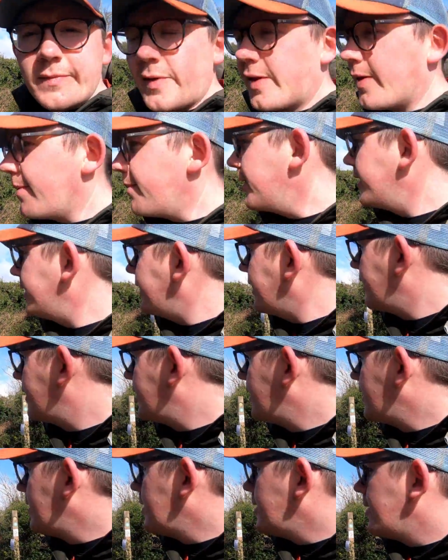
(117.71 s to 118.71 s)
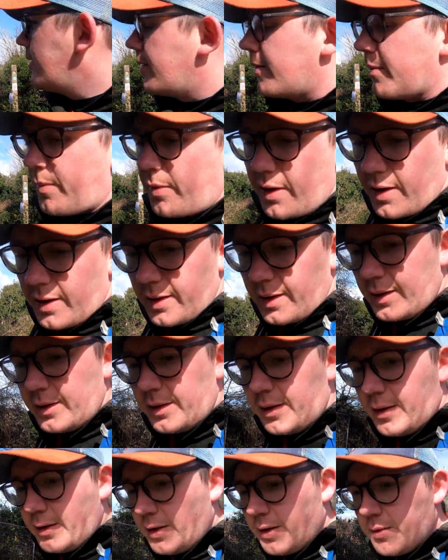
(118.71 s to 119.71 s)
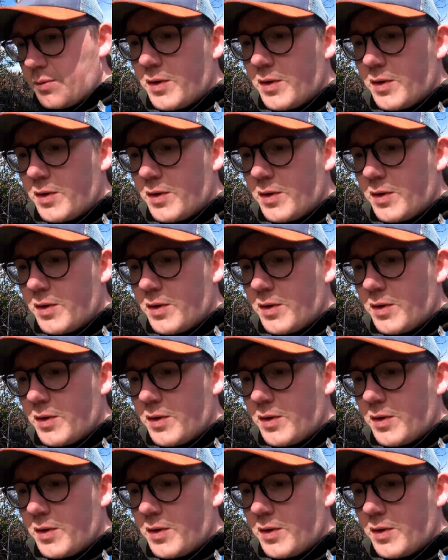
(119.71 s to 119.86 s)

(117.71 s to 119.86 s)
never mind. But this is